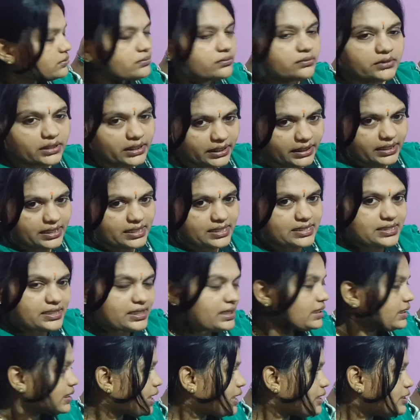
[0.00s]
did is
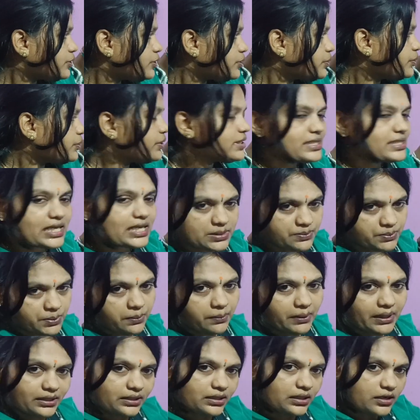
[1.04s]
he continued his
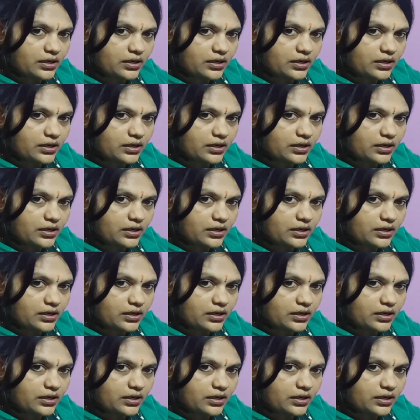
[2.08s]
experiment